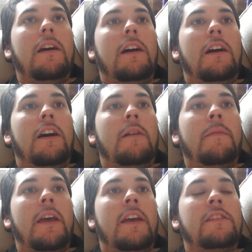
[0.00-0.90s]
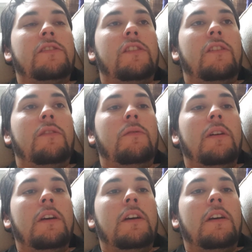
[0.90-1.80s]
And so
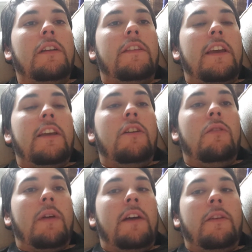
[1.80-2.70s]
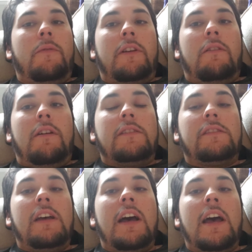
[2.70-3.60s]
they go around, they want to go
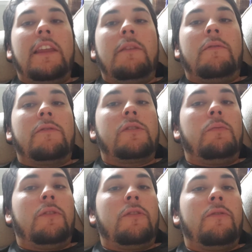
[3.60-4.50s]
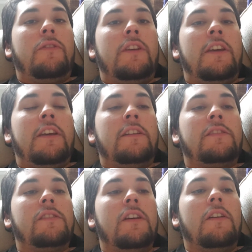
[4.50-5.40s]
outside, they want to explore new
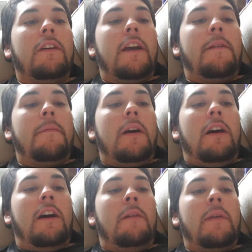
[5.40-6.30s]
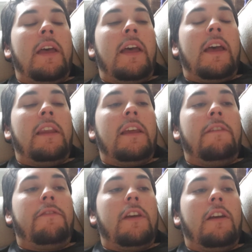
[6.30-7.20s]
things, right? And
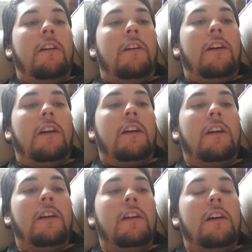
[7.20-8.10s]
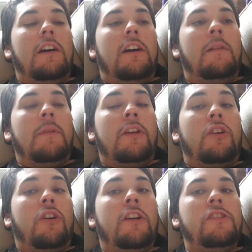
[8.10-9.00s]
if they are
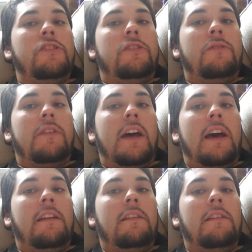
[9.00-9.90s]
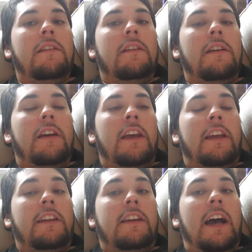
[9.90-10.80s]
encouraged to do that
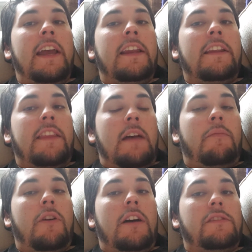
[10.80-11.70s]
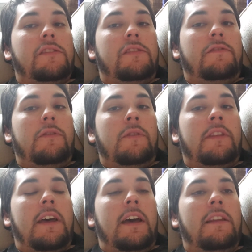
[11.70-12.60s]
and guided in that process of
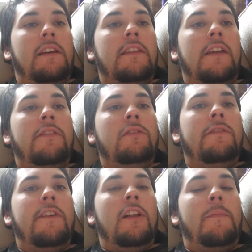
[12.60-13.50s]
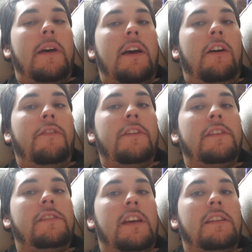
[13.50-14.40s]
doing that, then they'll develop a
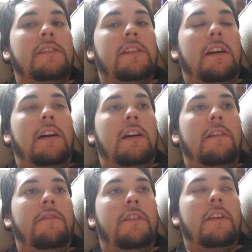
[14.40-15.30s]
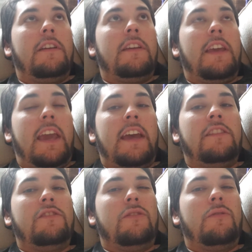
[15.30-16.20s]
healthy sense of
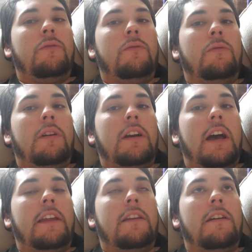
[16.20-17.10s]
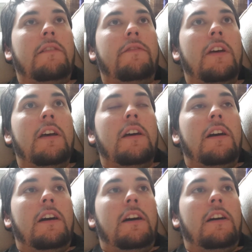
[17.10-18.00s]
can-do, kind of
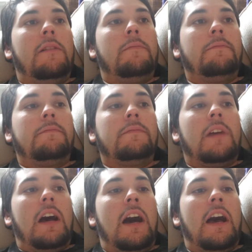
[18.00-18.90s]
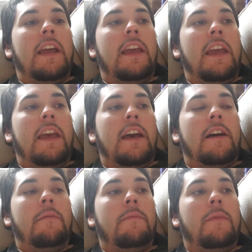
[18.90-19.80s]
I
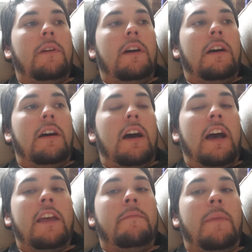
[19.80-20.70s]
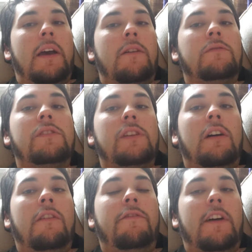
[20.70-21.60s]
am my own
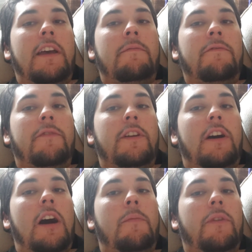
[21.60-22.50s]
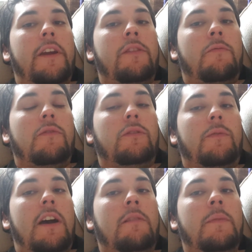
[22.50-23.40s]
self, I am free to operate in the world
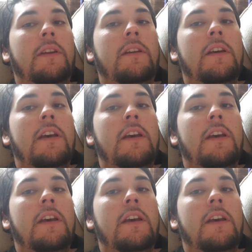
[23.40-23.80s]
around me,